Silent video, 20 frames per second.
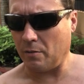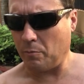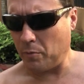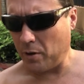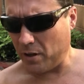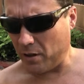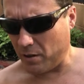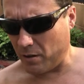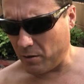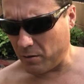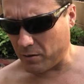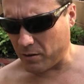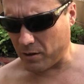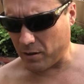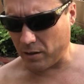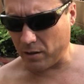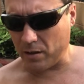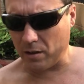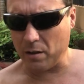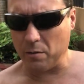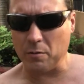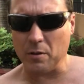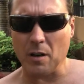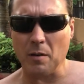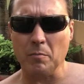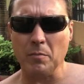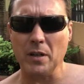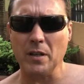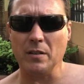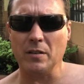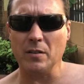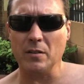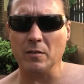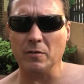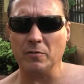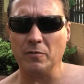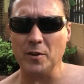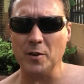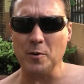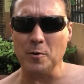been to those clubs? I've been to a
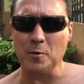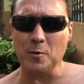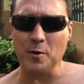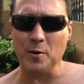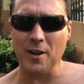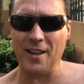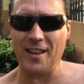few.